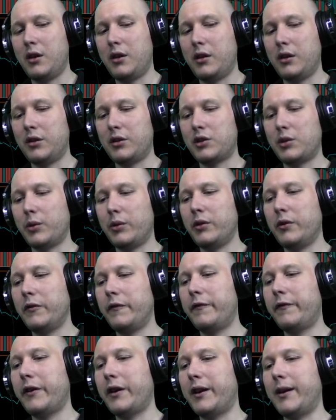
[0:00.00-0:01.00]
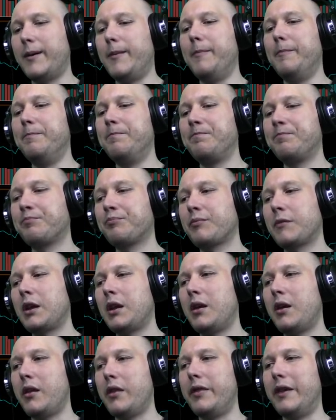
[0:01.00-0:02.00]
sort of
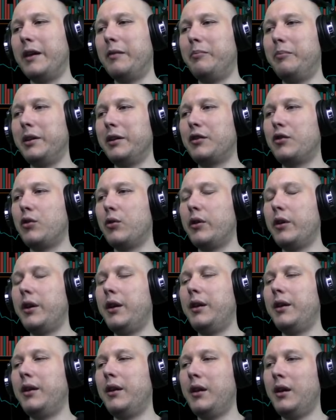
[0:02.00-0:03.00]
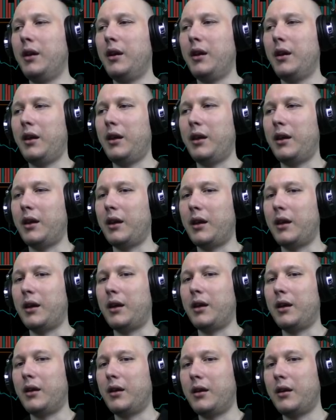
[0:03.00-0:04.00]
that Bitcoin,
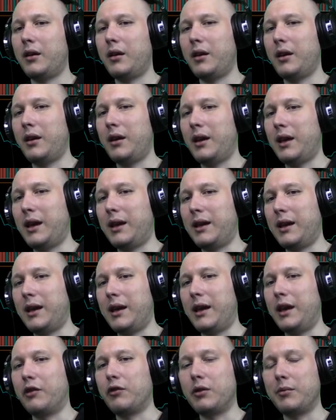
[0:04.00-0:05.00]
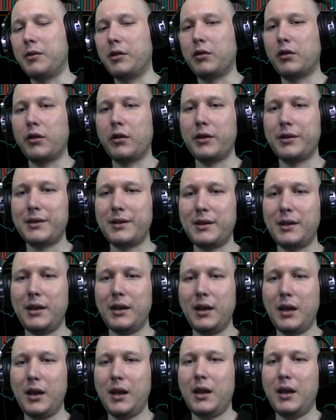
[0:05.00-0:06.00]
aka
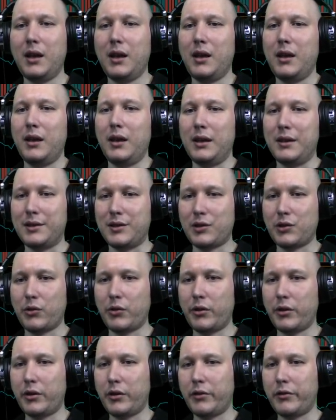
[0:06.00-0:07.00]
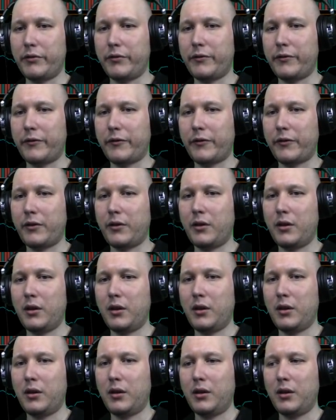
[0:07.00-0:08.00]
cryptocurrency, is sort of,
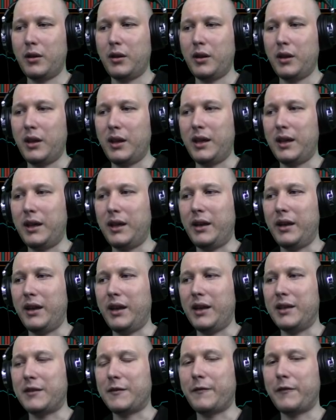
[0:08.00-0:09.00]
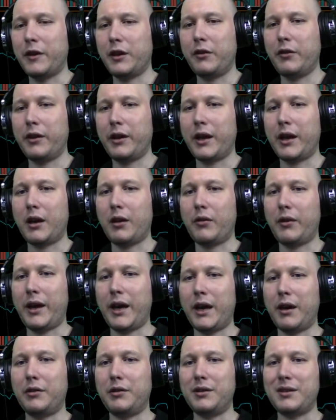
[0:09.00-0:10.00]
it's figuring out
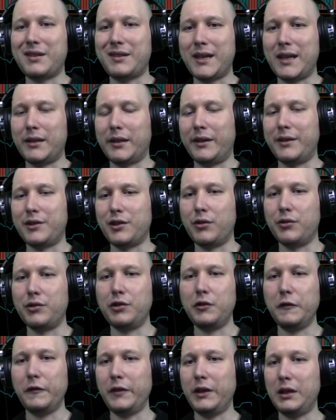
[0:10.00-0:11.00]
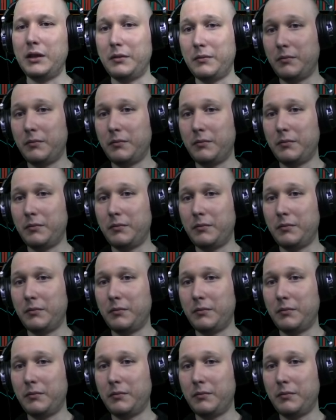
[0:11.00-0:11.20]
how to stand on its own 2 feet.